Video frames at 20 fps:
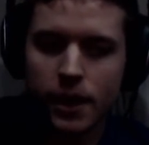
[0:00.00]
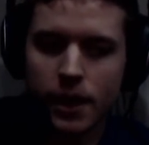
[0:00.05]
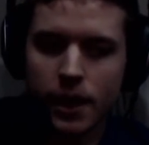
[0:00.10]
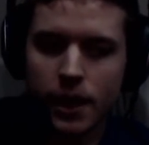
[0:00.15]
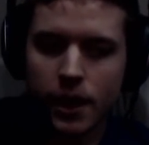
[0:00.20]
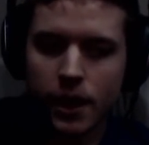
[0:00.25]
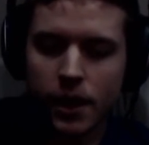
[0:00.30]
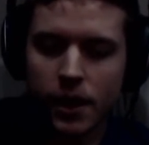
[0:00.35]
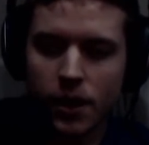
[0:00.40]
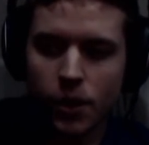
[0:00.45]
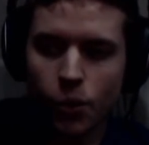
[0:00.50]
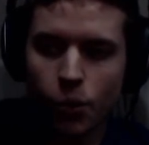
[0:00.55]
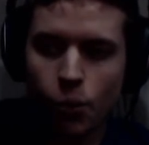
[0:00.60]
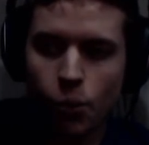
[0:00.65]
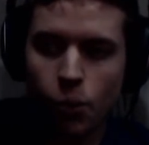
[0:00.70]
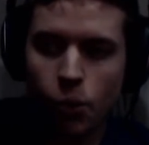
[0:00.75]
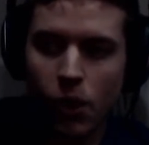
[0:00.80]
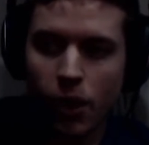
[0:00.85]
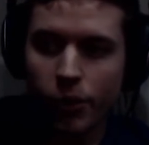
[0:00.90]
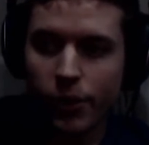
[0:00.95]

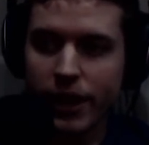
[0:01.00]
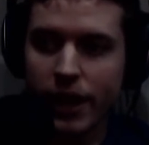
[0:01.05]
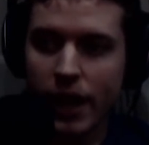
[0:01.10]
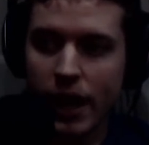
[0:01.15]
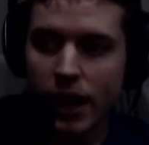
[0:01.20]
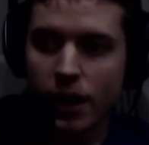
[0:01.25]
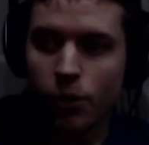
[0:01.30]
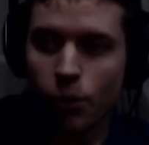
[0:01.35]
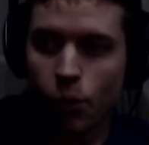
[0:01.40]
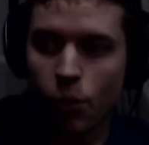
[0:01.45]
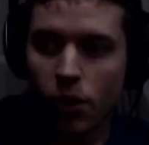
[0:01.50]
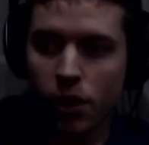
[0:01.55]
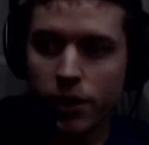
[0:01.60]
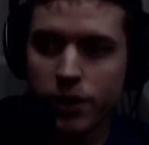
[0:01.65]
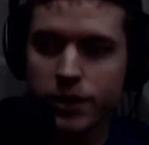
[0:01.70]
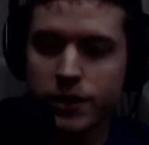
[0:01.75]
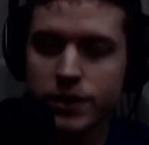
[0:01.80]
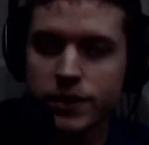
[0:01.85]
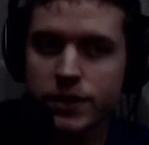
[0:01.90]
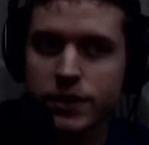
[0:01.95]
What we got
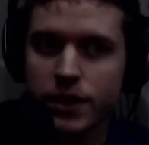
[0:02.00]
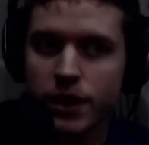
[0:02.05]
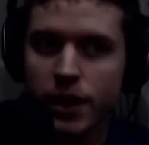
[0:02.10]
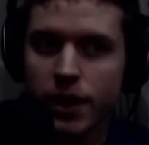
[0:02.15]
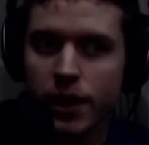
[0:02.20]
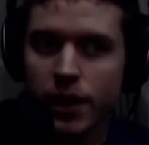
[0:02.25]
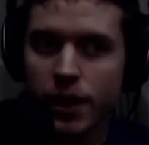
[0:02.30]
was